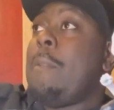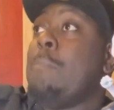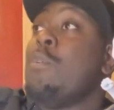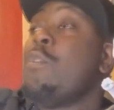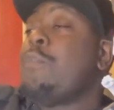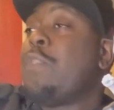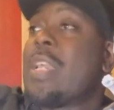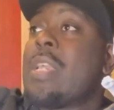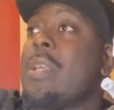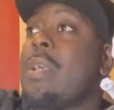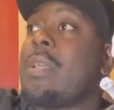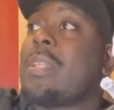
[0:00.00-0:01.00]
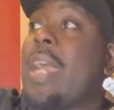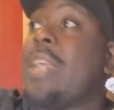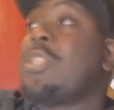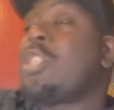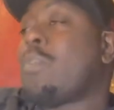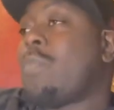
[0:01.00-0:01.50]
movie that
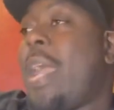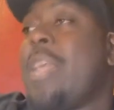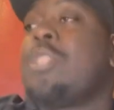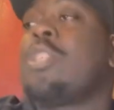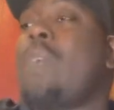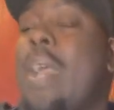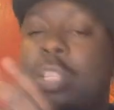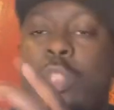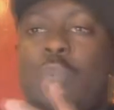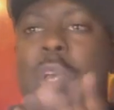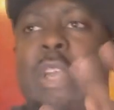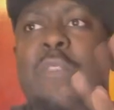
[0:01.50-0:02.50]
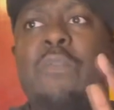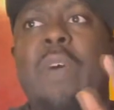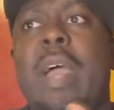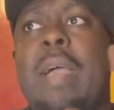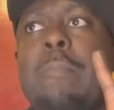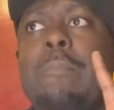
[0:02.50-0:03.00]
interacts with
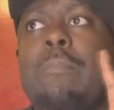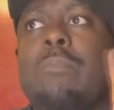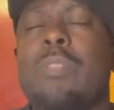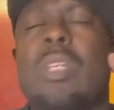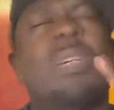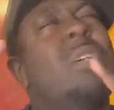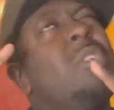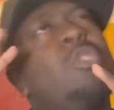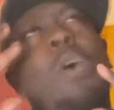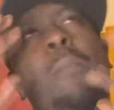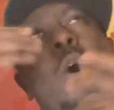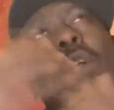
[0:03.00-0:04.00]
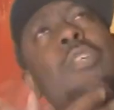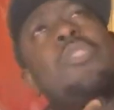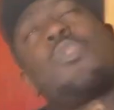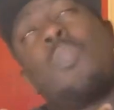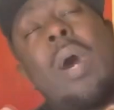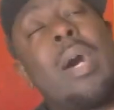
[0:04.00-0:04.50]
Tom
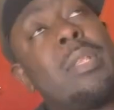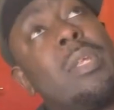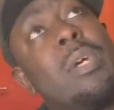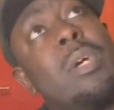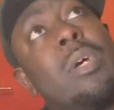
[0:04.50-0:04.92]
Holland's one,